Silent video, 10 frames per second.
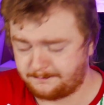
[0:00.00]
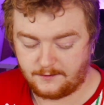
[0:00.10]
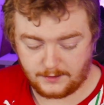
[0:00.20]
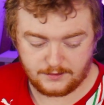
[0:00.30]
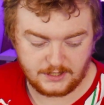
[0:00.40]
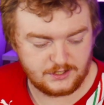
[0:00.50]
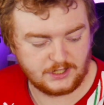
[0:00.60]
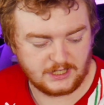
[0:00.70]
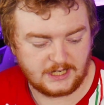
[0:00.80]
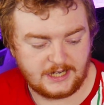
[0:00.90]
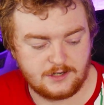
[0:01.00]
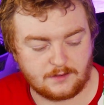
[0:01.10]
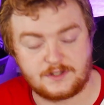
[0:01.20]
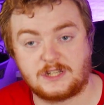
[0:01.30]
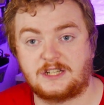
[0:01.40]
Few things you're going to need. You're
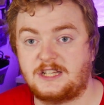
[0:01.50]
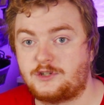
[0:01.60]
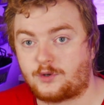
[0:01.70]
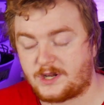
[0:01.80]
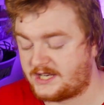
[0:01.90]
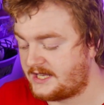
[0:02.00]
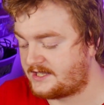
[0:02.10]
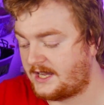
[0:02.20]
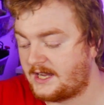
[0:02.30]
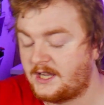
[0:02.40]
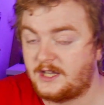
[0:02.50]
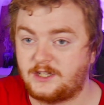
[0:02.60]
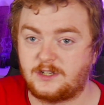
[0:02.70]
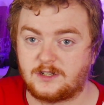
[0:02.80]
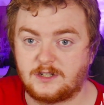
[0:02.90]
obviously going to need your Quest headset,
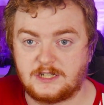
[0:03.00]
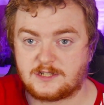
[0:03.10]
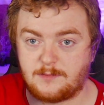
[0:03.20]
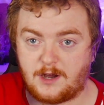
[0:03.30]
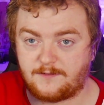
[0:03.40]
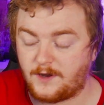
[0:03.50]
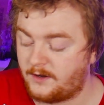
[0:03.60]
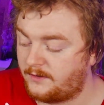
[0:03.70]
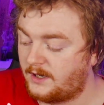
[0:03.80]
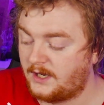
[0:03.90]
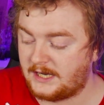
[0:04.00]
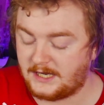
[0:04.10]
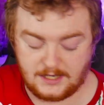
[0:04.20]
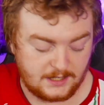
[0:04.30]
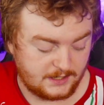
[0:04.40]
you're going to need a smartphone,
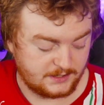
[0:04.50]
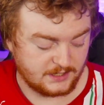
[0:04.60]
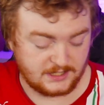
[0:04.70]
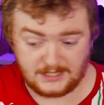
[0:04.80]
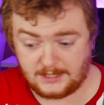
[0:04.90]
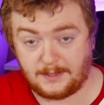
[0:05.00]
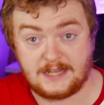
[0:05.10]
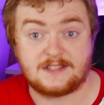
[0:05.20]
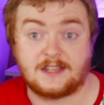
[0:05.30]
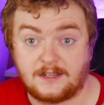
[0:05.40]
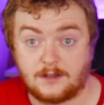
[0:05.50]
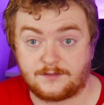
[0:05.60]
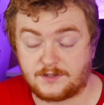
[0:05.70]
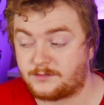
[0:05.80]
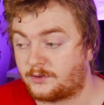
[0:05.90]
uh, you're going to need a P C of
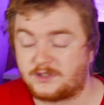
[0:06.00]
some sort.